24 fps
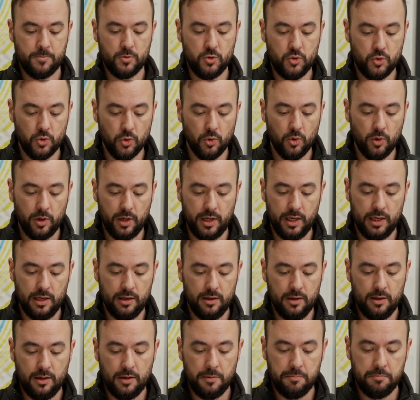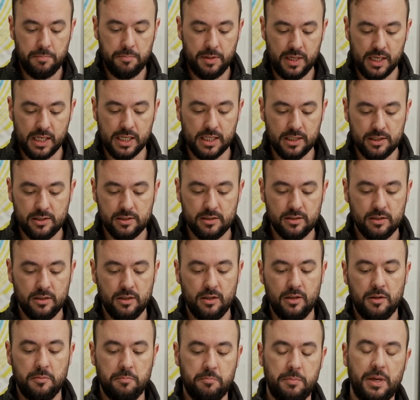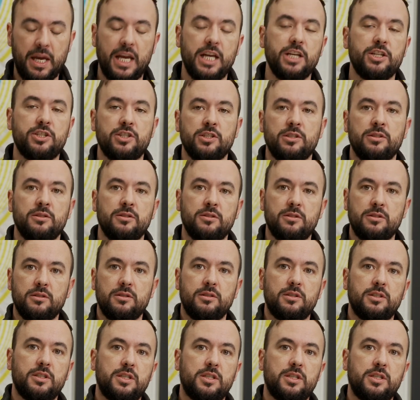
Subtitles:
joy, peace, patience,